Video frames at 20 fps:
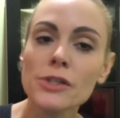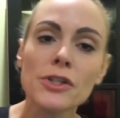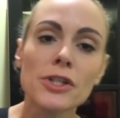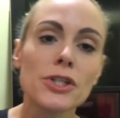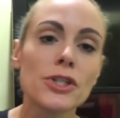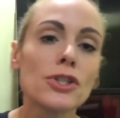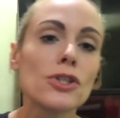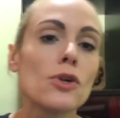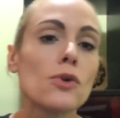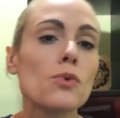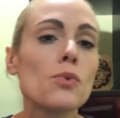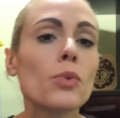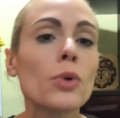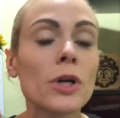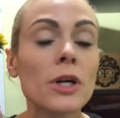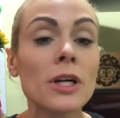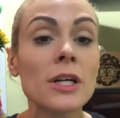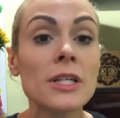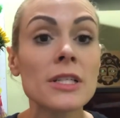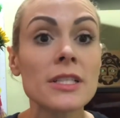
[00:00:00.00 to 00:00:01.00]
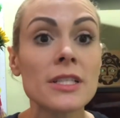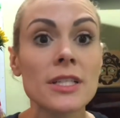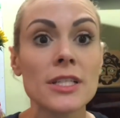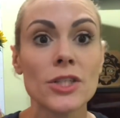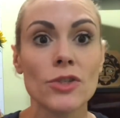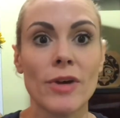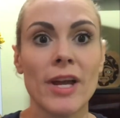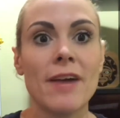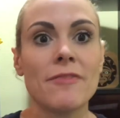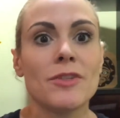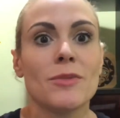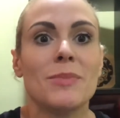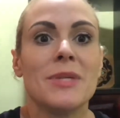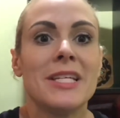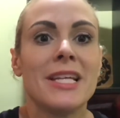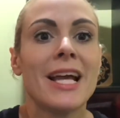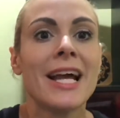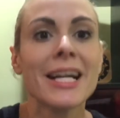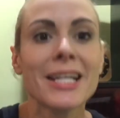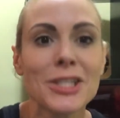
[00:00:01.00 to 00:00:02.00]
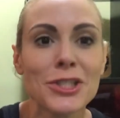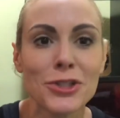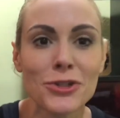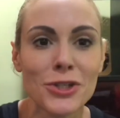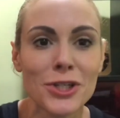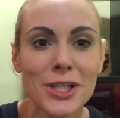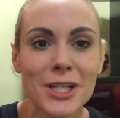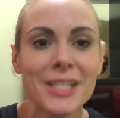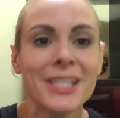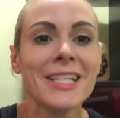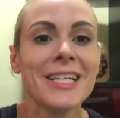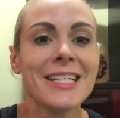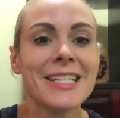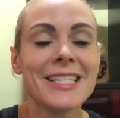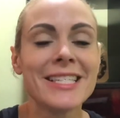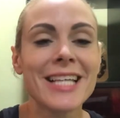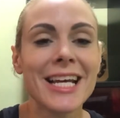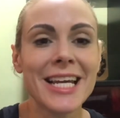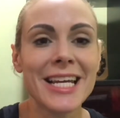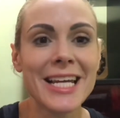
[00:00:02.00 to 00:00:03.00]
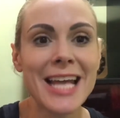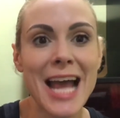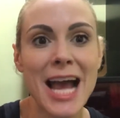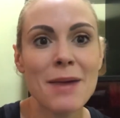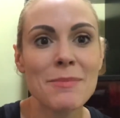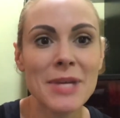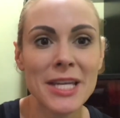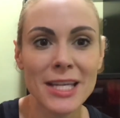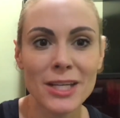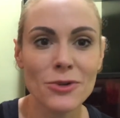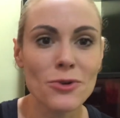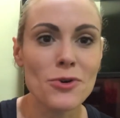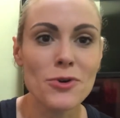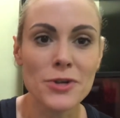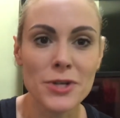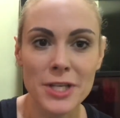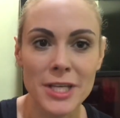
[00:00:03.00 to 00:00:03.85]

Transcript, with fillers: there's no words, and so I have to be extra dynamic in order